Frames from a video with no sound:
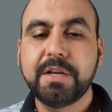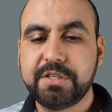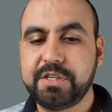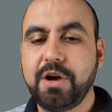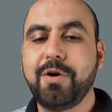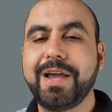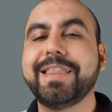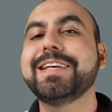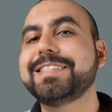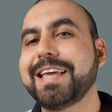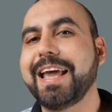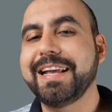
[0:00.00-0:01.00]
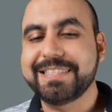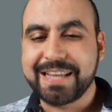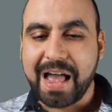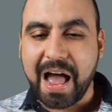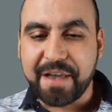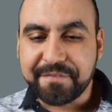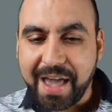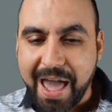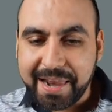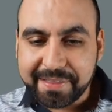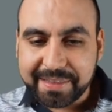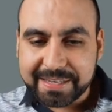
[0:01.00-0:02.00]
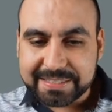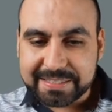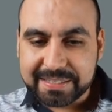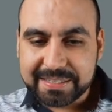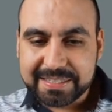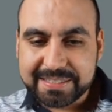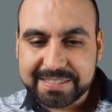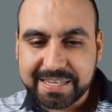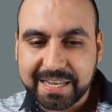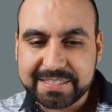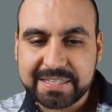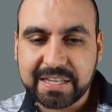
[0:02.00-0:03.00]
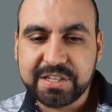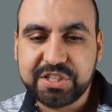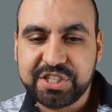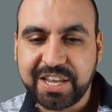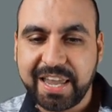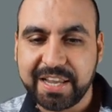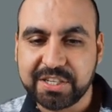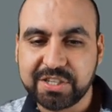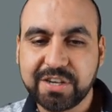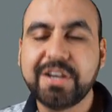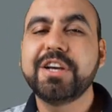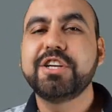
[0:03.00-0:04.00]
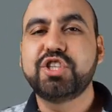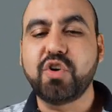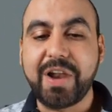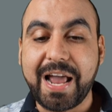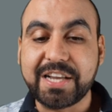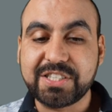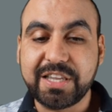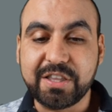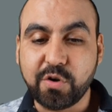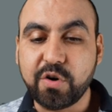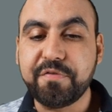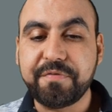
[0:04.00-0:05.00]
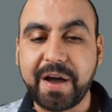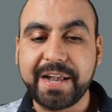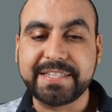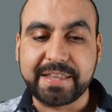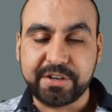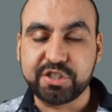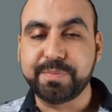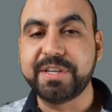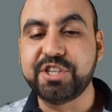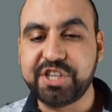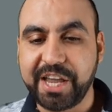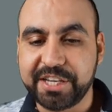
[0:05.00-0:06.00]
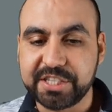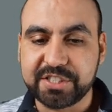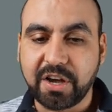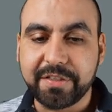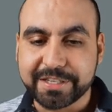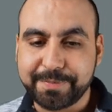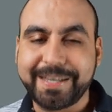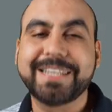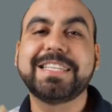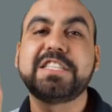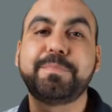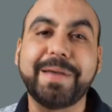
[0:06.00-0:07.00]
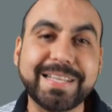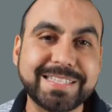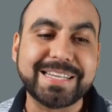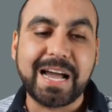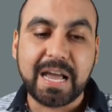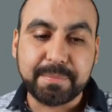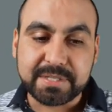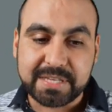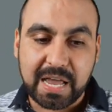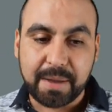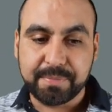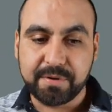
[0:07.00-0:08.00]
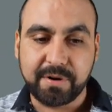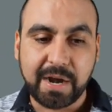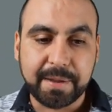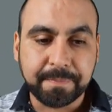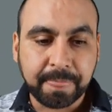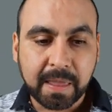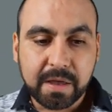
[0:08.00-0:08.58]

So in this case, I've added this test change. So it actually notifies that there's been changes on this because it's been time stamped, all right?